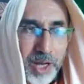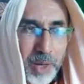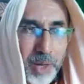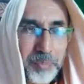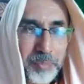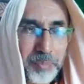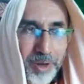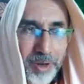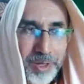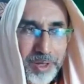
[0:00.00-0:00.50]

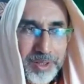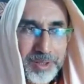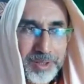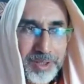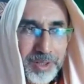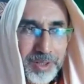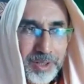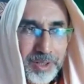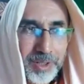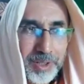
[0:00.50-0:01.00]
point,
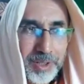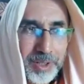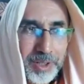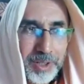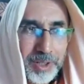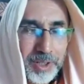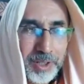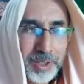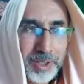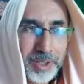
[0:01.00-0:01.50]

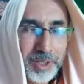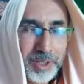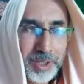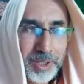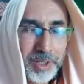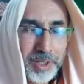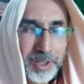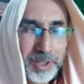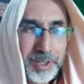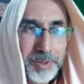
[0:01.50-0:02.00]

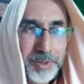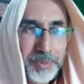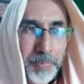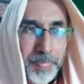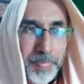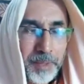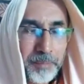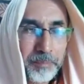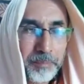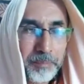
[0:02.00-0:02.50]
he
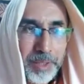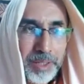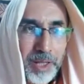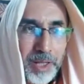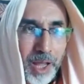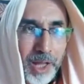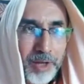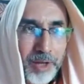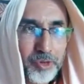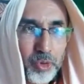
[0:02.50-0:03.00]

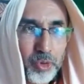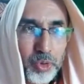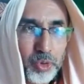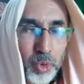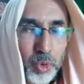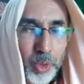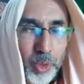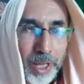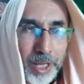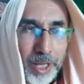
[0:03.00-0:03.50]
began to
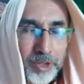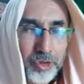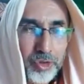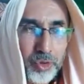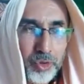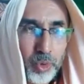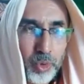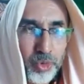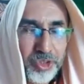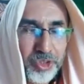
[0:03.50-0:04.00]
do
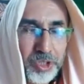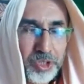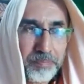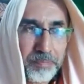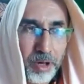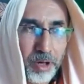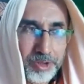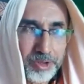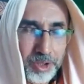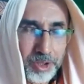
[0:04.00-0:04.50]
exclusive
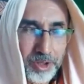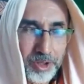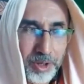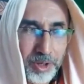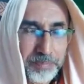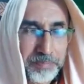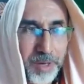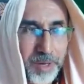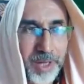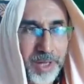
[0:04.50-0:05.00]
bhajana
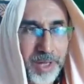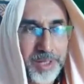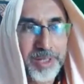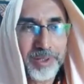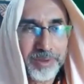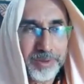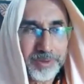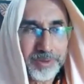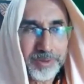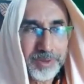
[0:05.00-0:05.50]
of mine,